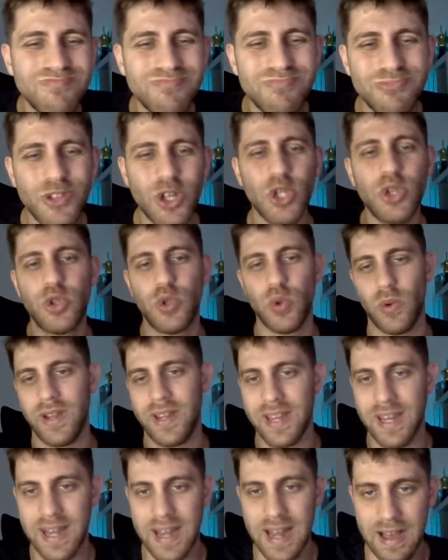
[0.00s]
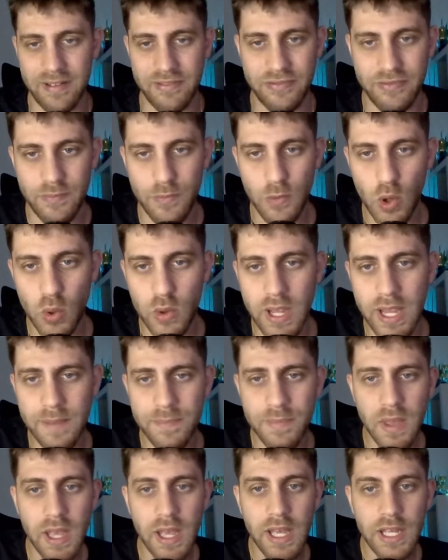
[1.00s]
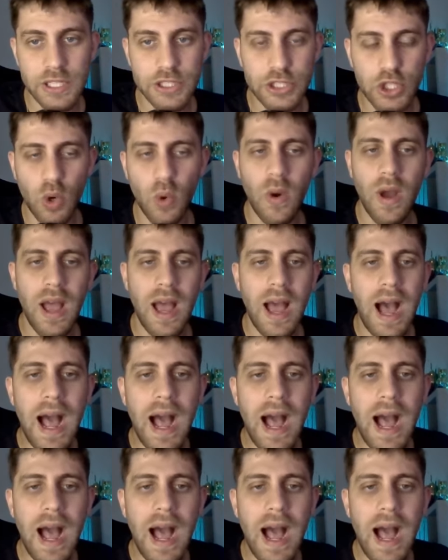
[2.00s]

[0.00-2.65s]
not doing enough, okay? So